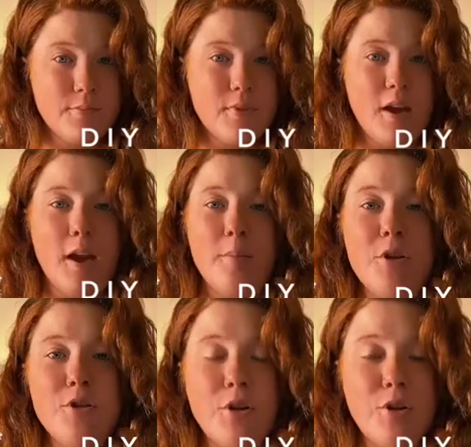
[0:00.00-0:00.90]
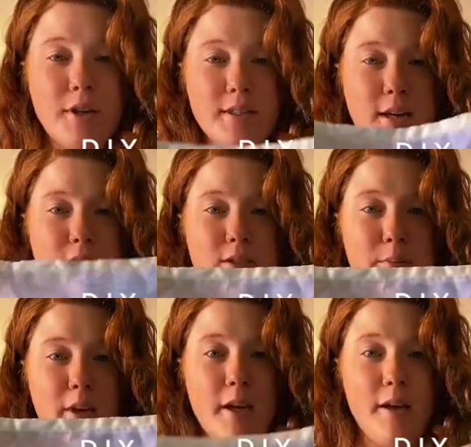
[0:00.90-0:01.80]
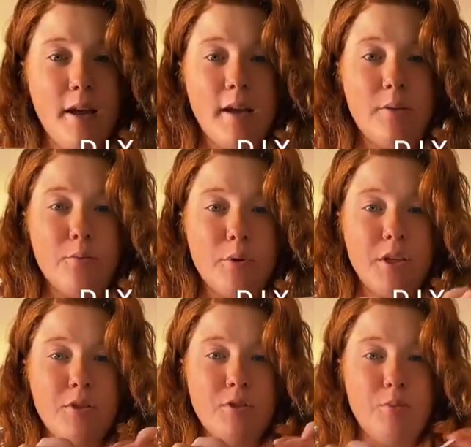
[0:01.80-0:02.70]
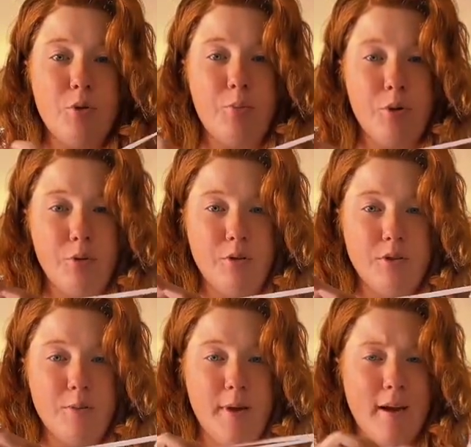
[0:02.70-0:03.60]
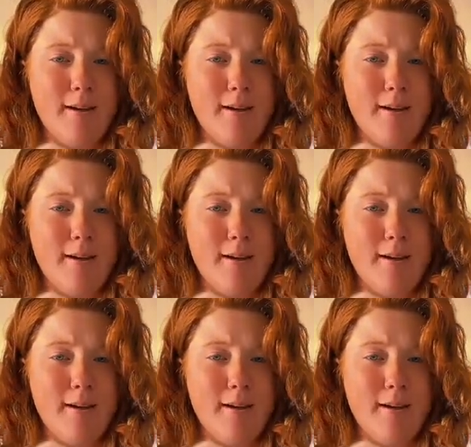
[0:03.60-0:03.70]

I'm going to show you guys how to make a reusable produce bag.